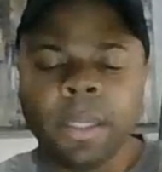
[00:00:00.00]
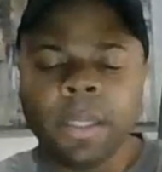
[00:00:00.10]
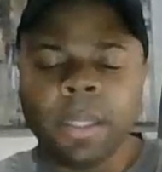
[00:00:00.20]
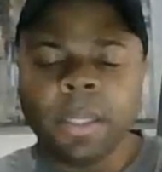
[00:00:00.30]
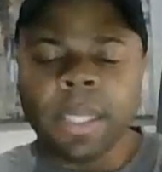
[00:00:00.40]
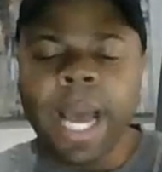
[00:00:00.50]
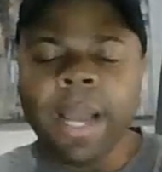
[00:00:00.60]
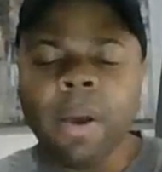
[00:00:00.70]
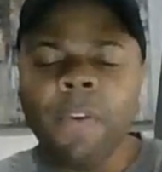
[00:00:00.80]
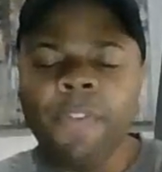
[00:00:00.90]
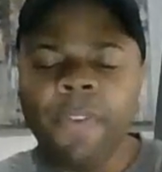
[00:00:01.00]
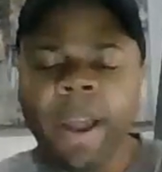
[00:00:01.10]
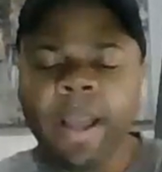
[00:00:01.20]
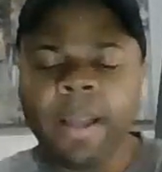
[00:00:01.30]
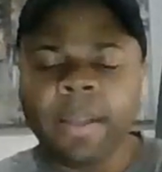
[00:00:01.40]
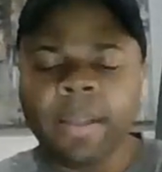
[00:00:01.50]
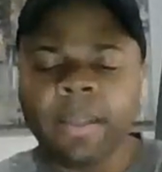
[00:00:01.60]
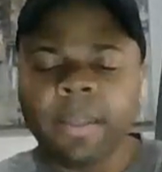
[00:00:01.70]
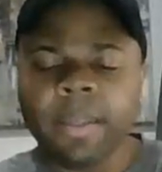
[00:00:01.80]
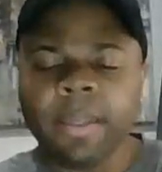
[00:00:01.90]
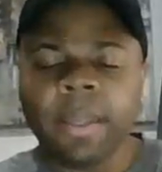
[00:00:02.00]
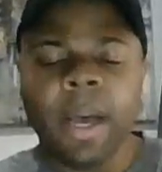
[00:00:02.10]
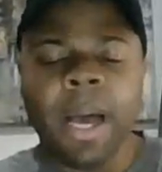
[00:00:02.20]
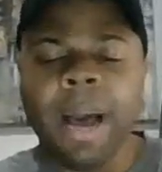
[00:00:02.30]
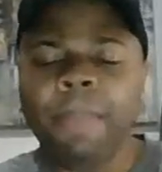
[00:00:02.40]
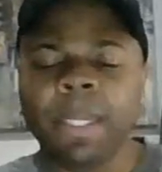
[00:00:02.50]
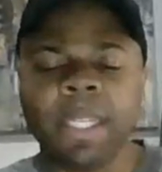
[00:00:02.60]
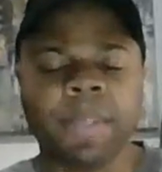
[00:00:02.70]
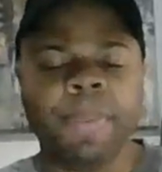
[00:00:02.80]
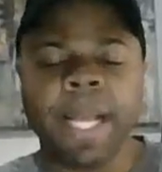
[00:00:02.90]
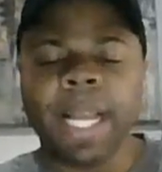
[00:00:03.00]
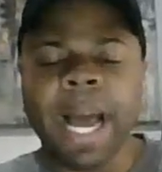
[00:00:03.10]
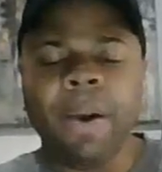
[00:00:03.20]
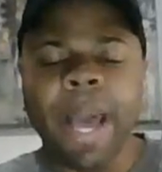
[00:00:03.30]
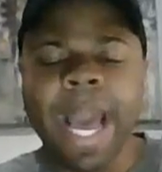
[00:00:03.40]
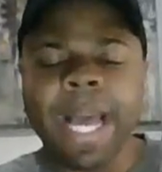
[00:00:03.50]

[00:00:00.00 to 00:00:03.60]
psychoph- I'm gonna just spell it out.